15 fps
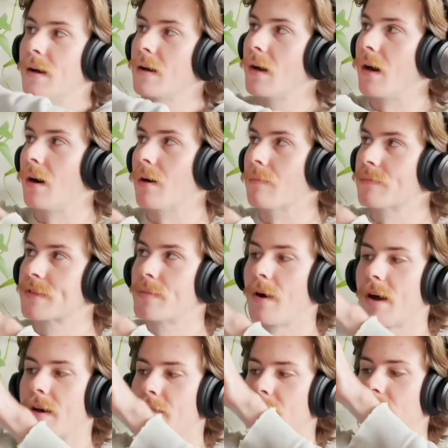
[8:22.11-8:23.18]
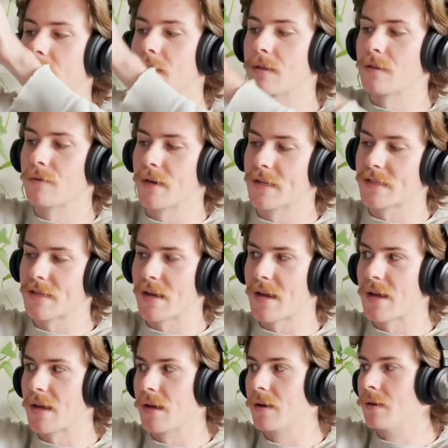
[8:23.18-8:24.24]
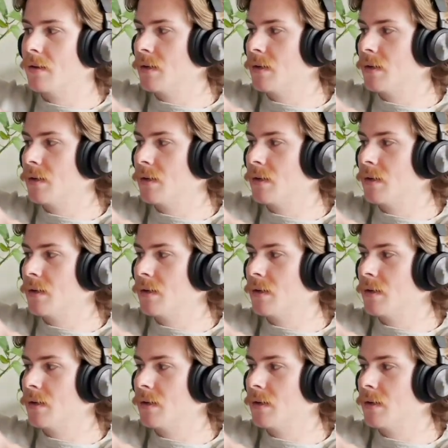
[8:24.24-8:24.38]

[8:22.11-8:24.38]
to buy the USA